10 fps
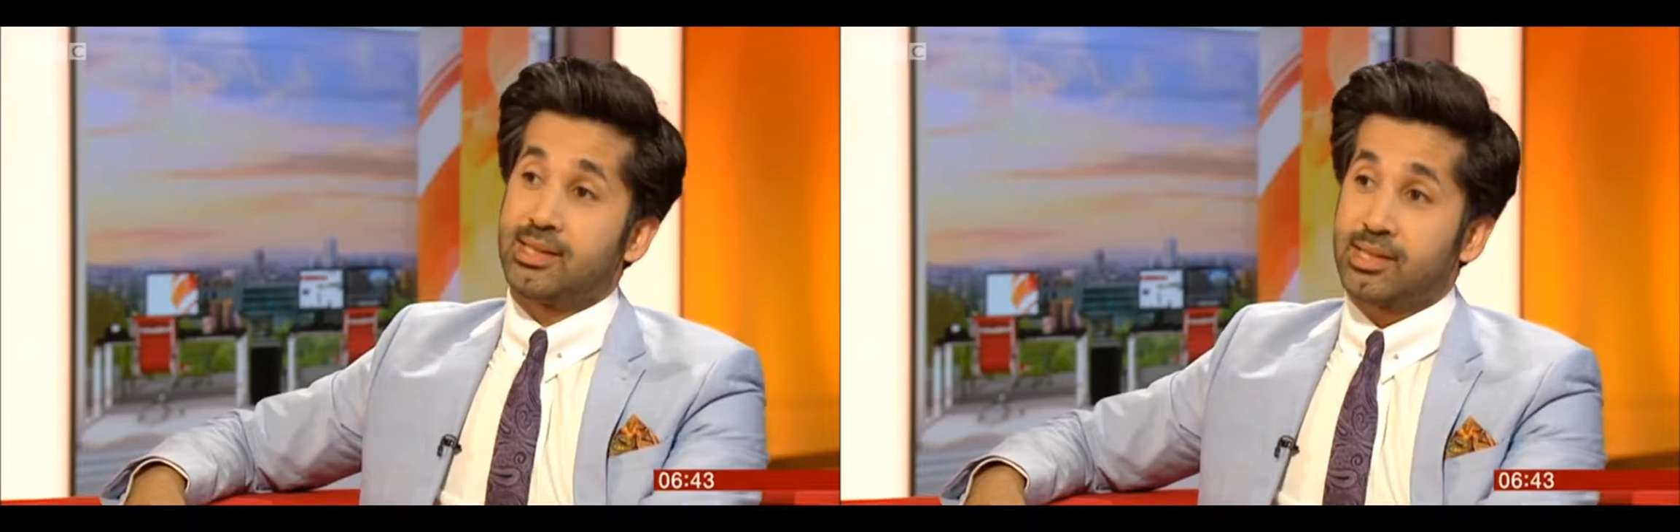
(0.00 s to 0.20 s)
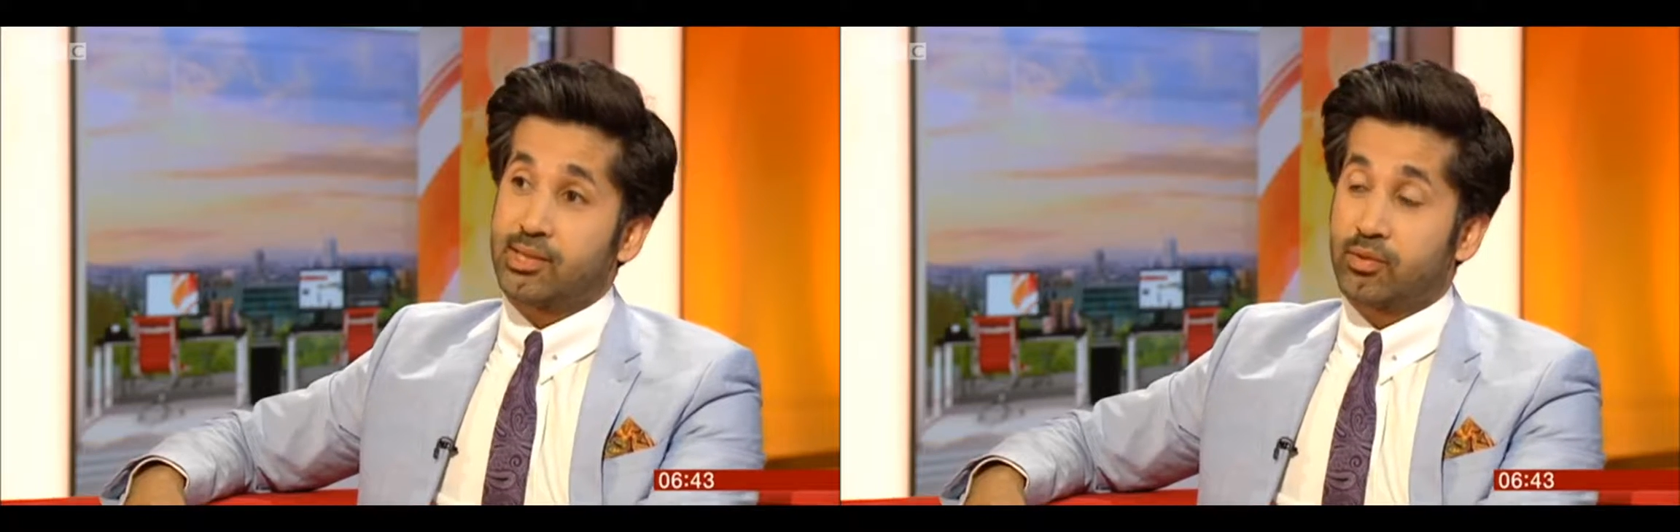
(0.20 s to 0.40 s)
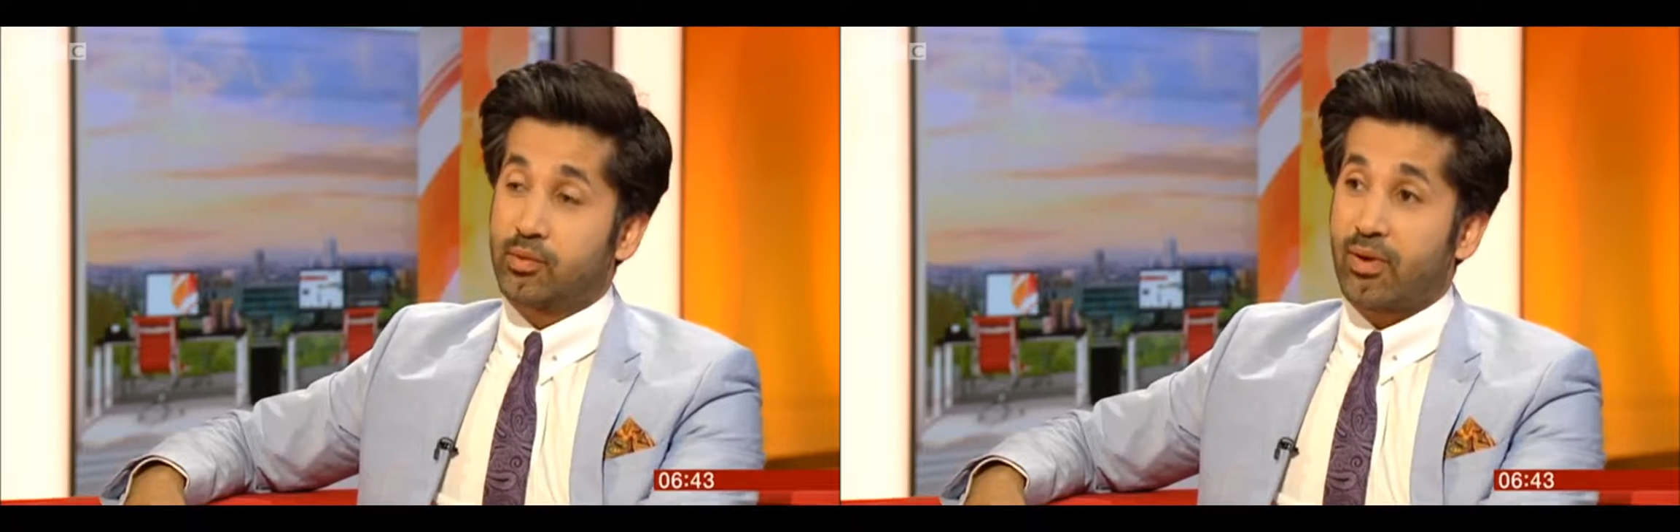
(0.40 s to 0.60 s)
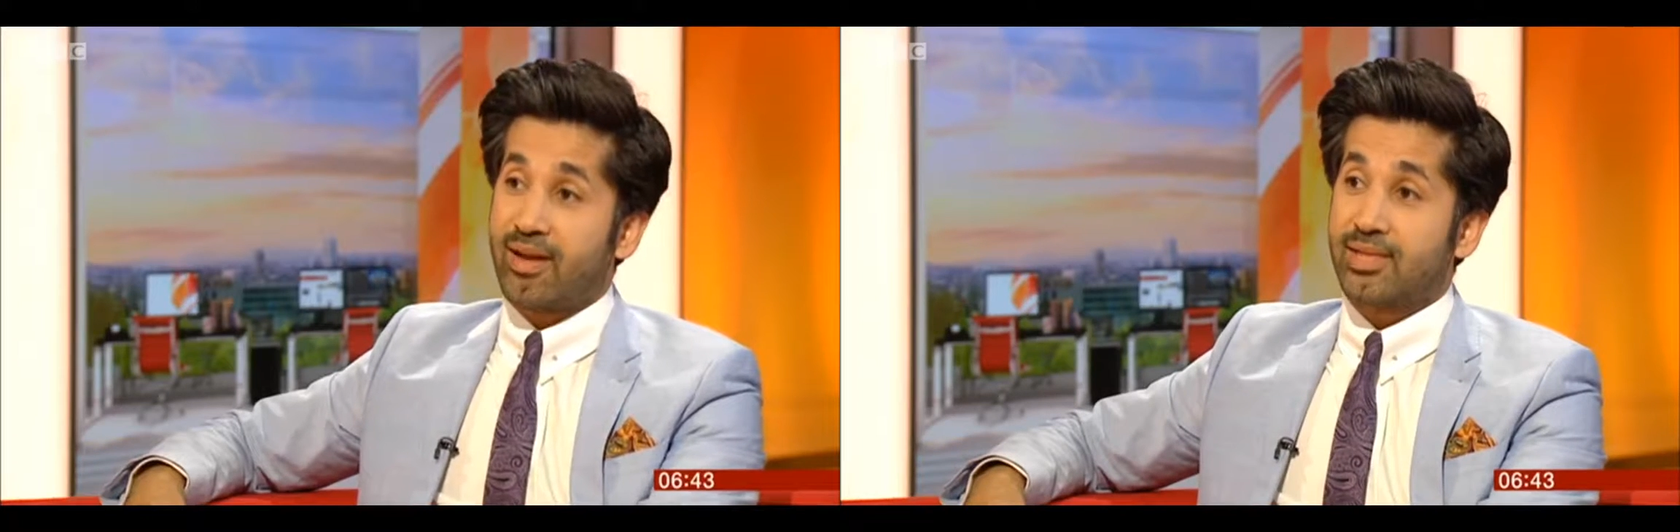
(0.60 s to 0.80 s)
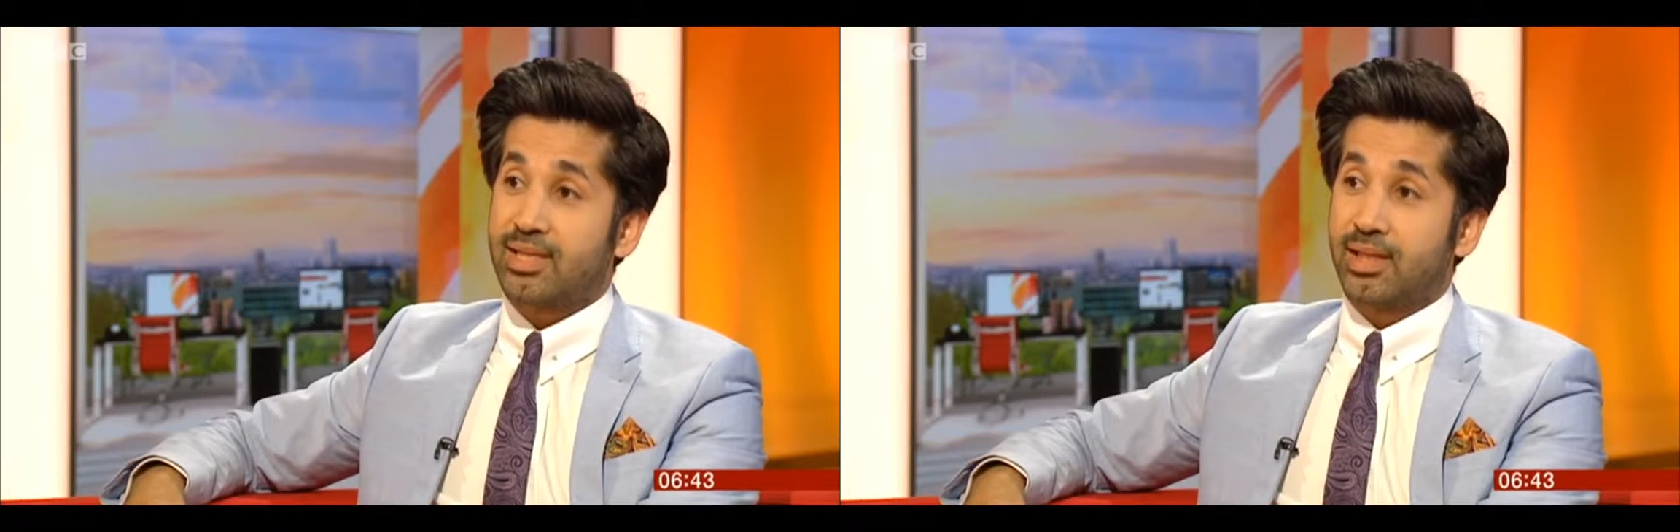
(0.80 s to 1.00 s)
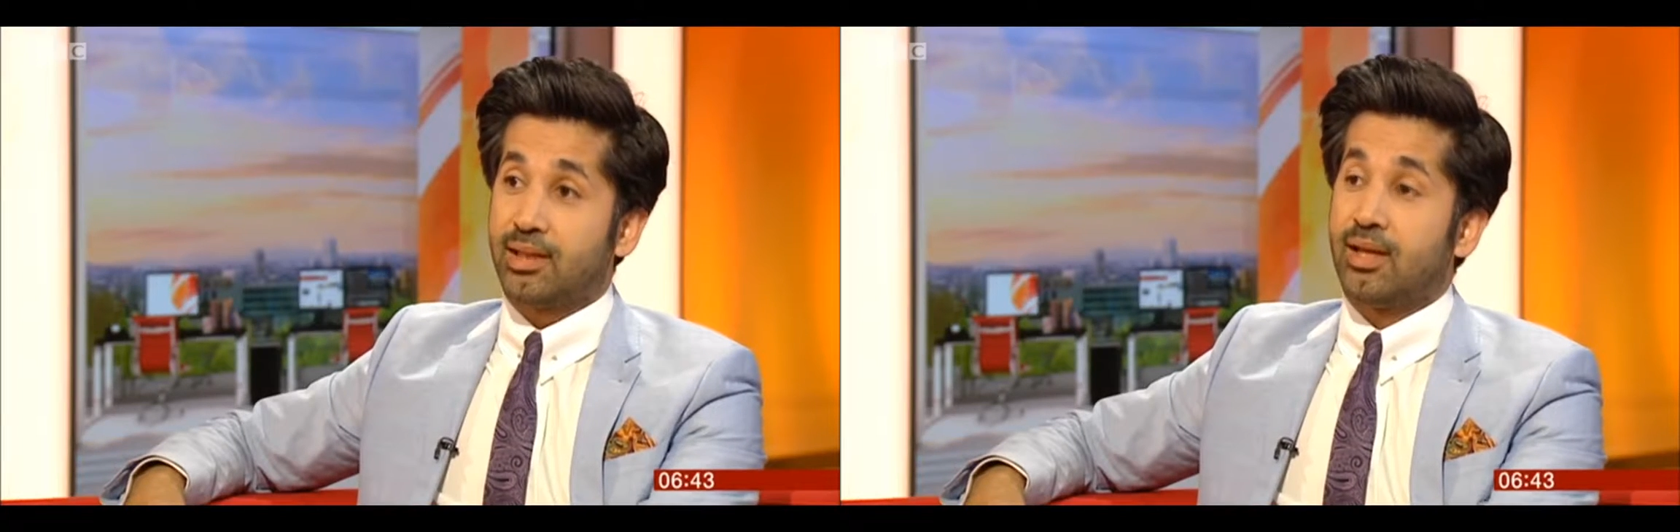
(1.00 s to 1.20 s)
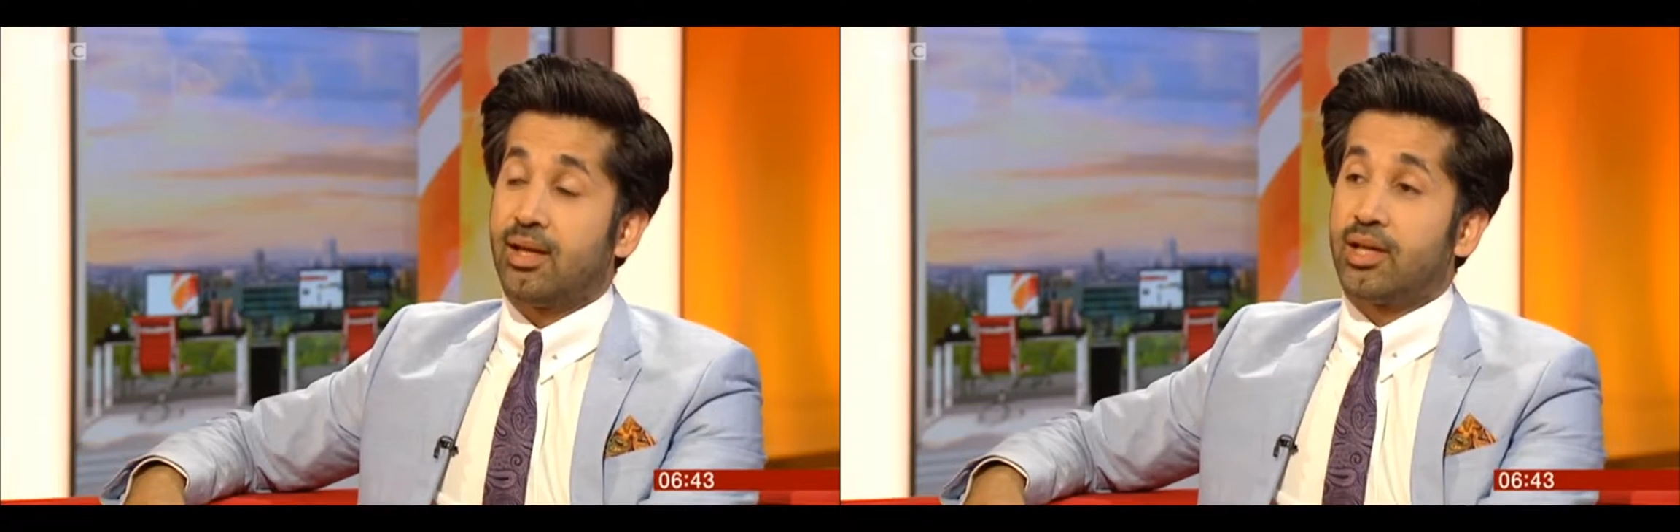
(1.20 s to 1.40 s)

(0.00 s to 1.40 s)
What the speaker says: a center of gravity.